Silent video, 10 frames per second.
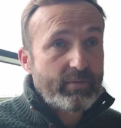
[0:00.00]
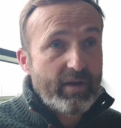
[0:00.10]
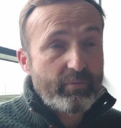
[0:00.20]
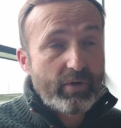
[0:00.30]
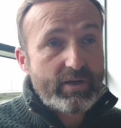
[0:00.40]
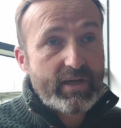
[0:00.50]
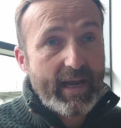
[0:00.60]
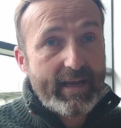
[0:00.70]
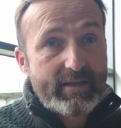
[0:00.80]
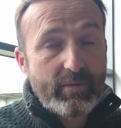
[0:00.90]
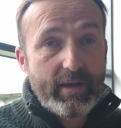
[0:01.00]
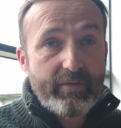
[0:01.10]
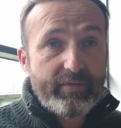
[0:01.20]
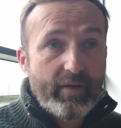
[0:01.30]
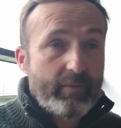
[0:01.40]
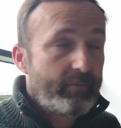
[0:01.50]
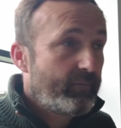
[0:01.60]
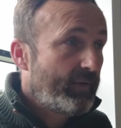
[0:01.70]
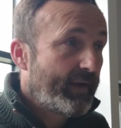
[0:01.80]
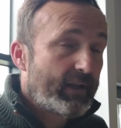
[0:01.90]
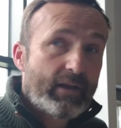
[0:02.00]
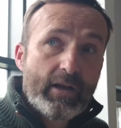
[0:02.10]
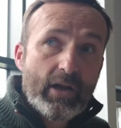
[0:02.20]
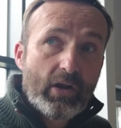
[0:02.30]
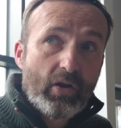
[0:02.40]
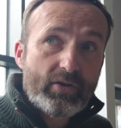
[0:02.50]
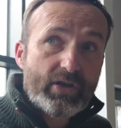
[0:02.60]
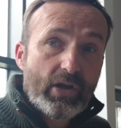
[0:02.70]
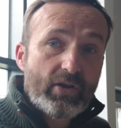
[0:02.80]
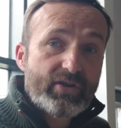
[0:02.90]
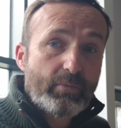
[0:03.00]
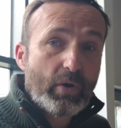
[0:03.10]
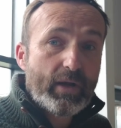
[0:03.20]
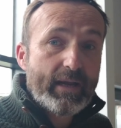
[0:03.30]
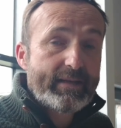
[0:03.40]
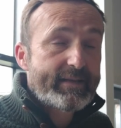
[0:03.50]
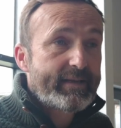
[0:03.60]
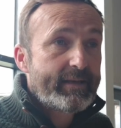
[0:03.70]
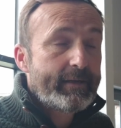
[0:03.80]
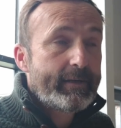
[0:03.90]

We have British Gas. We've had lots and lots of bookings